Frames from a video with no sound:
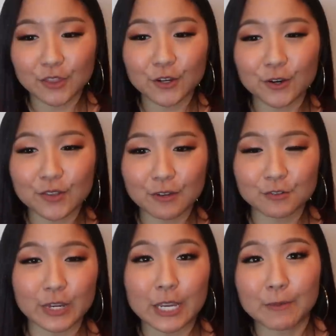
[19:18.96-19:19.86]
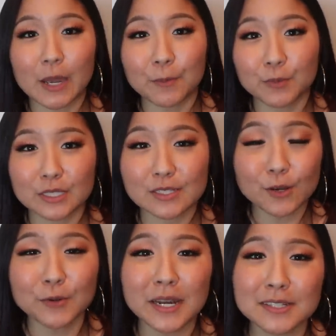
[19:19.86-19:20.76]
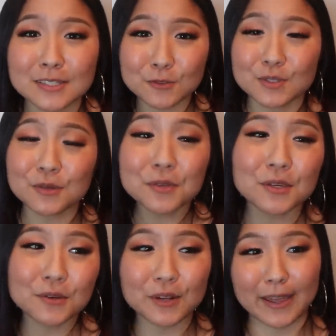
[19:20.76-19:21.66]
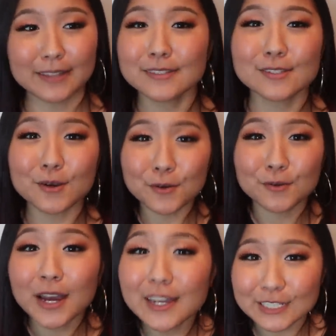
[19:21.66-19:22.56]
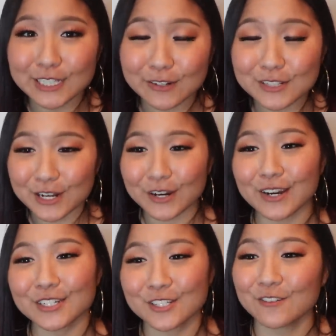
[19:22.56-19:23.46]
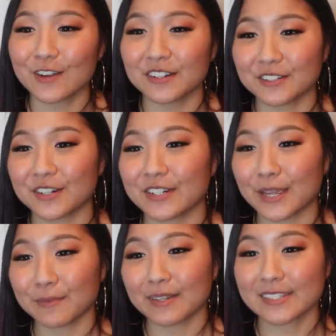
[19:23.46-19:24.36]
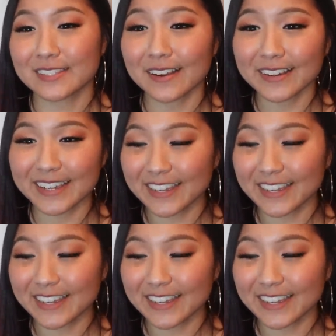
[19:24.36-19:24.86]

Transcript: and the girl that was ringing me up was so nice. She was so cute, and so shout out to her. I should have gotten her name, I suck.